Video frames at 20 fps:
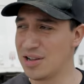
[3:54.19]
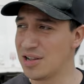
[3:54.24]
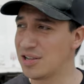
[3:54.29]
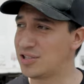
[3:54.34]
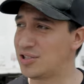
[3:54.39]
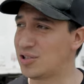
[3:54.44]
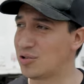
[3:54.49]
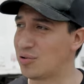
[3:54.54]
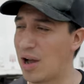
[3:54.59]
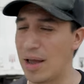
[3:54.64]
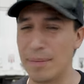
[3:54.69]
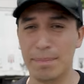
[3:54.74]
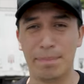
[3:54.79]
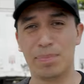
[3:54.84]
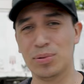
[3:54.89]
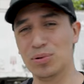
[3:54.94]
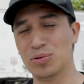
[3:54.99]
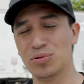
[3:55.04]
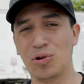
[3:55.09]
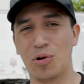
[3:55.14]
So I
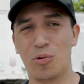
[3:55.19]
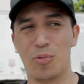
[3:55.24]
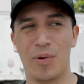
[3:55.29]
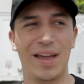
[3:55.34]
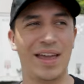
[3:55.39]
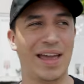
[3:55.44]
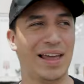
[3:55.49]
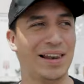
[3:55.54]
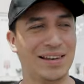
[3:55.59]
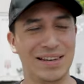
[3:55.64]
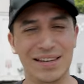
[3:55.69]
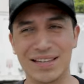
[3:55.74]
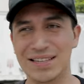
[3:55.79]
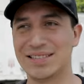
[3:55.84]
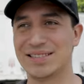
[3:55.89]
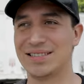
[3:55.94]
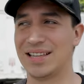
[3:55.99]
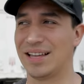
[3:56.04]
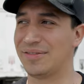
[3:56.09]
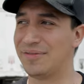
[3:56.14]
blew away at
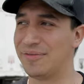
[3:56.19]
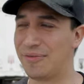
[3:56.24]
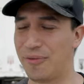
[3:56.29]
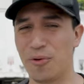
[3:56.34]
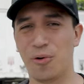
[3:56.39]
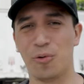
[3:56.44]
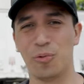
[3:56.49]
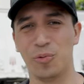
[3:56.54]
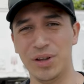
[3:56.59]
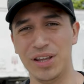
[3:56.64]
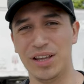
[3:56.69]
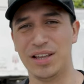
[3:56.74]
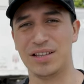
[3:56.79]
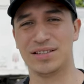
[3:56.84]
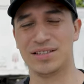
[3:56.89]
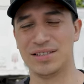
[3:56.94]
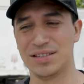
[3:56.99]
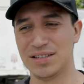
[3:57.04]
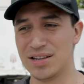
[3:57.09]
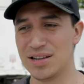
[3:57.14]
least like 4
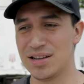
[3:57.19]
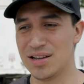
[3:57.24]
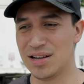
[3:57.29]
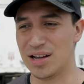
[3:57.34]
weeks.